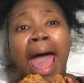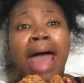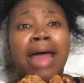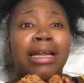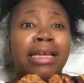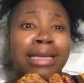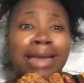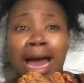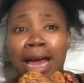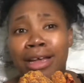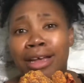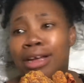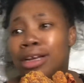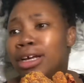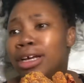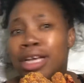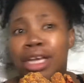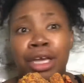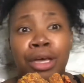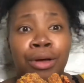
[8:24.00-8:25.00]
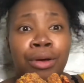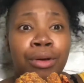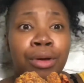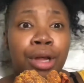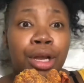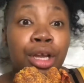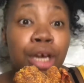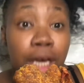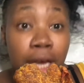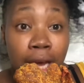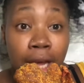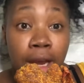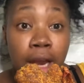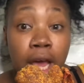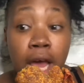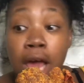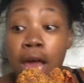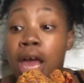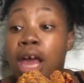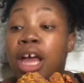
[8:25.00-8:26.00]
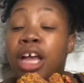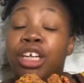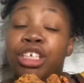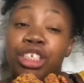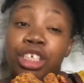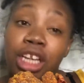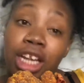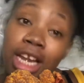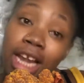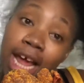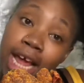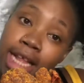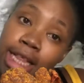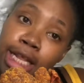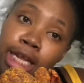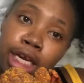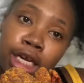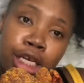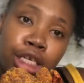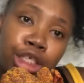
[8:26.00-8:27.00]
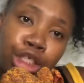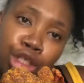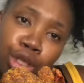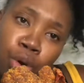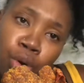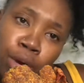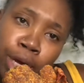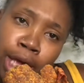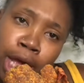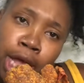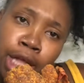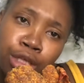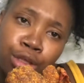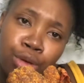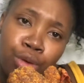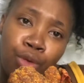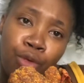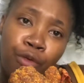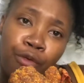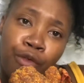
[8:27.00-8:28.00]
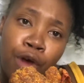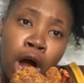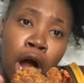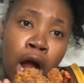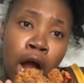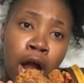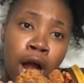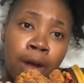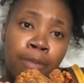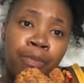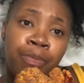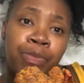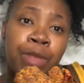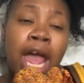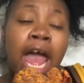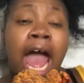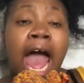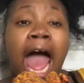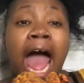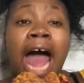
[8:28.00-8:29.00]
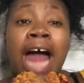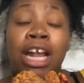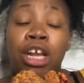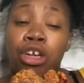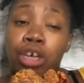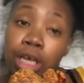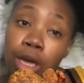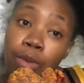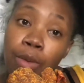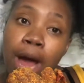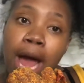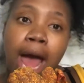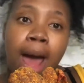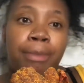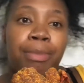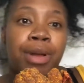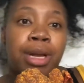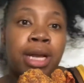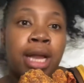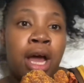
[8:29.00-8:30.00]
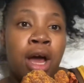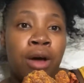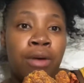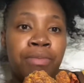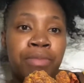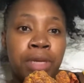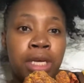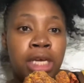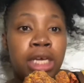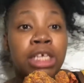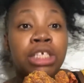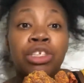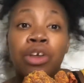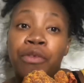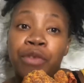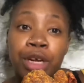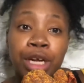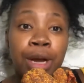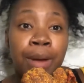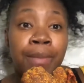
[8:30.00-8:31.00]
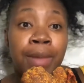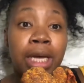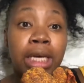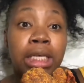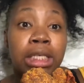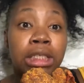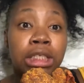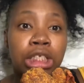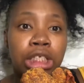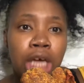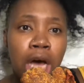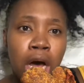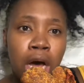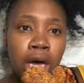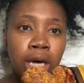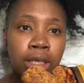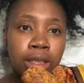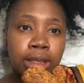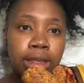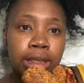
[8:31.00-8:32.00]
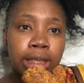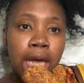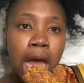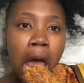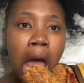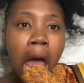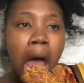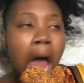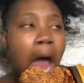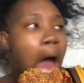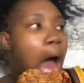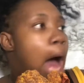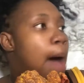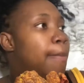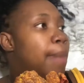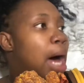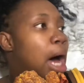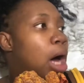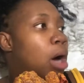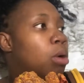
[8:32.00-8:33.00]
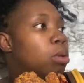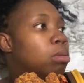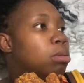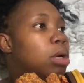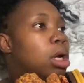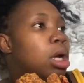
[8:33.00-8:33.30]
now look at you. She let the little joke get too far and look at what happened now. He's over here making songs about